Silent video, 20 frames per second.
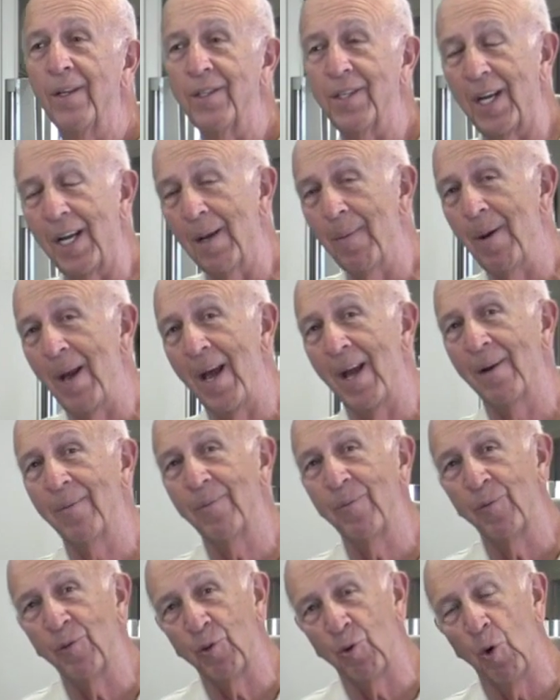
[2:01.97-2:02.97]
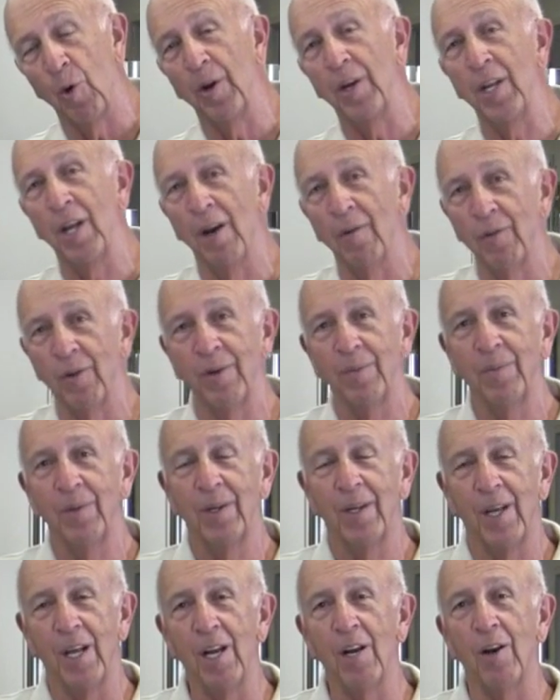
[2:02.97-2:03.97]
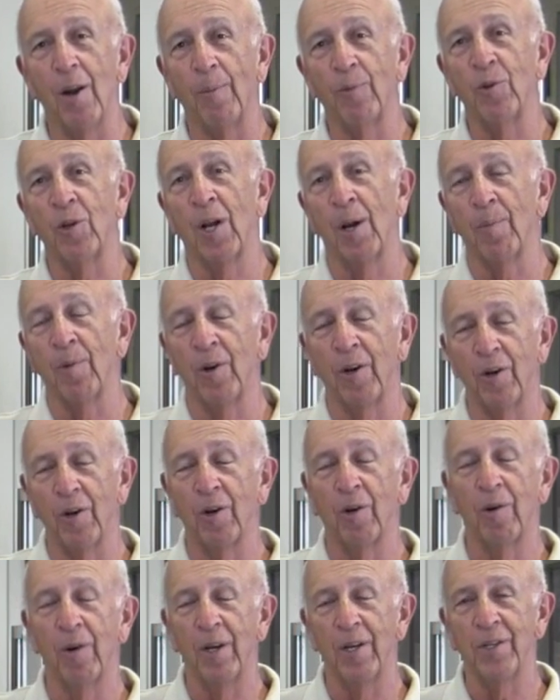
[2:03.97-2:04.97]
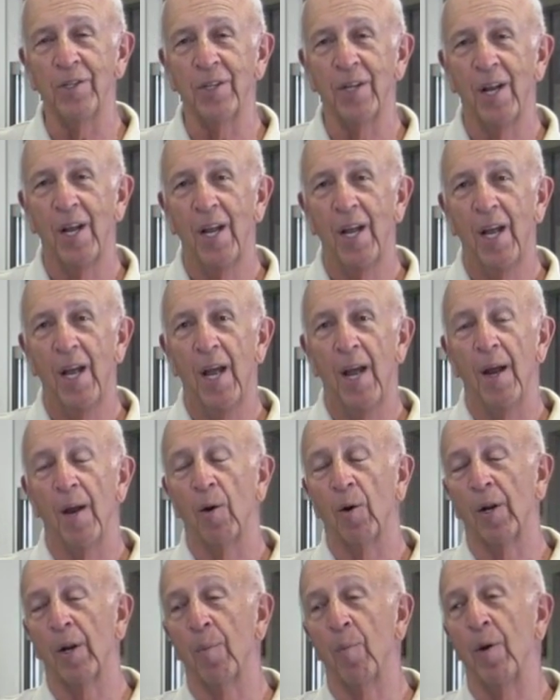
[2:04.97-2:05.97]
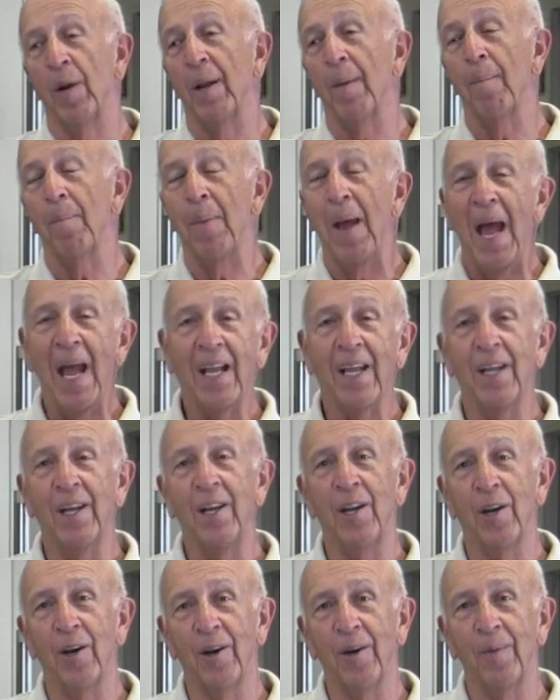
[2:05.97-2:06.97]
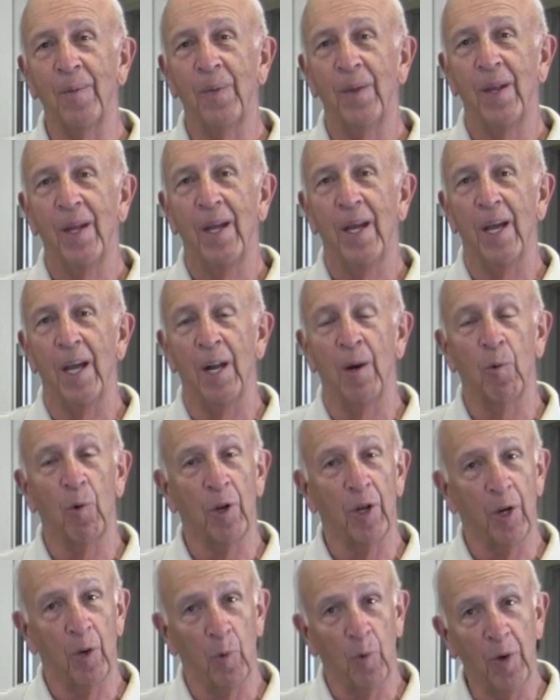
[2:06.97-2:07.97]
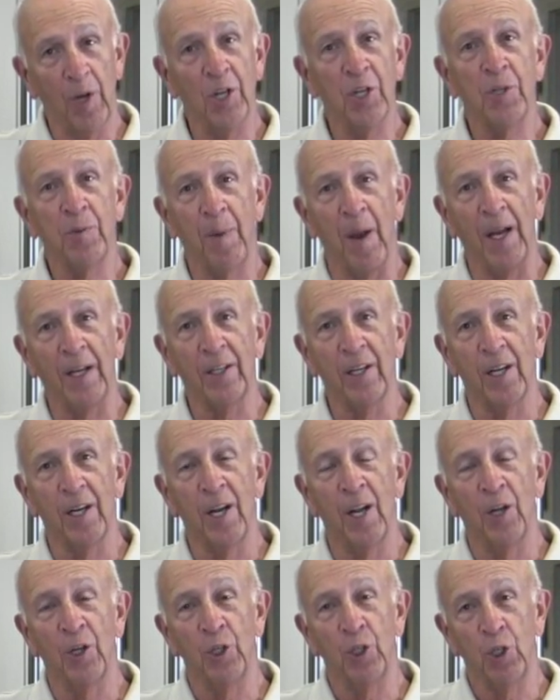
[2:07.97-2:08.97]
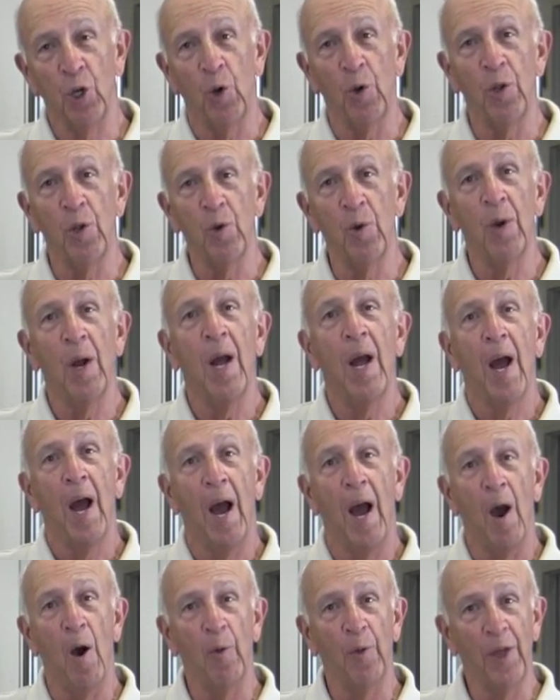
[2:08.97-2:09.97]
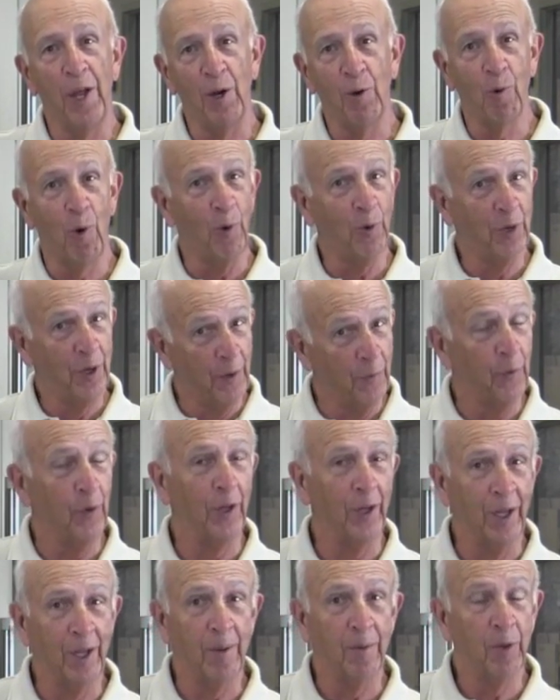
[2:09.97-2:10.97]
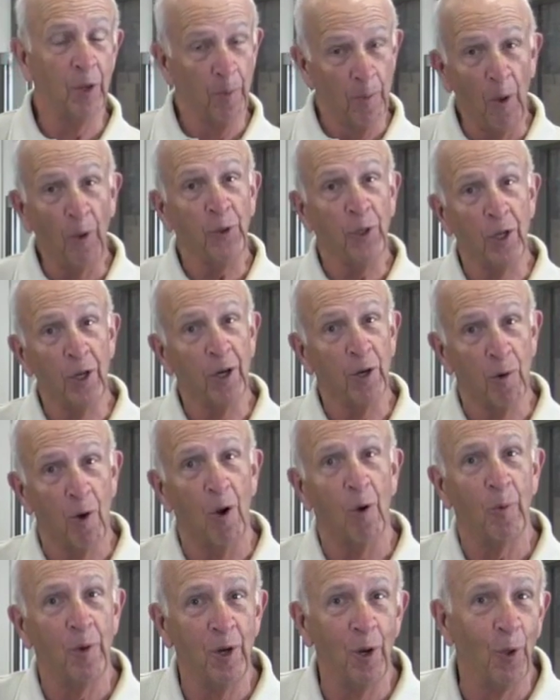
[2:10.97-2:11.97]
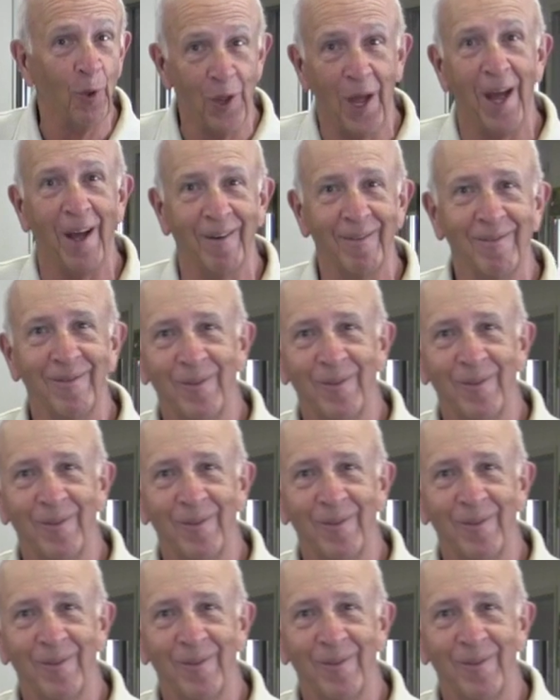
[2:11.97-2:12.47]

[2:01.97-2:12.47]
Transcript: take it back, throw it in the oven, heat it up to a couple hundred degrees. We're going to bring it back in here and we're going to reinspect it and show you how they grow differently. They're both going to grow, we know that.